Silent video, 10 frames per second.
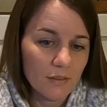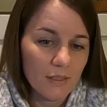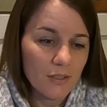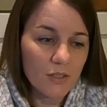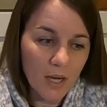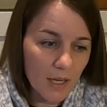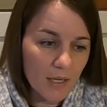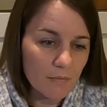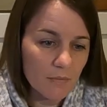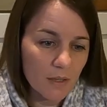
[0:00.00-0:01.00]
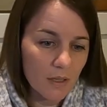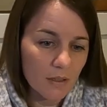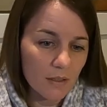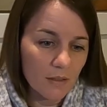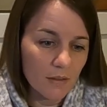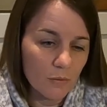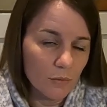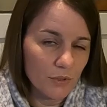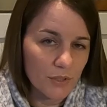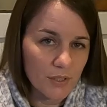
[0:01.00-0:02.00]
in time,
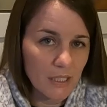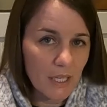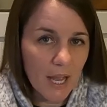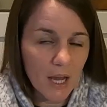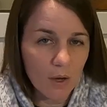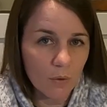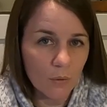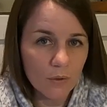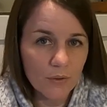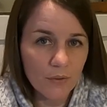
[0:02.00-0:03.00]
we'll just see how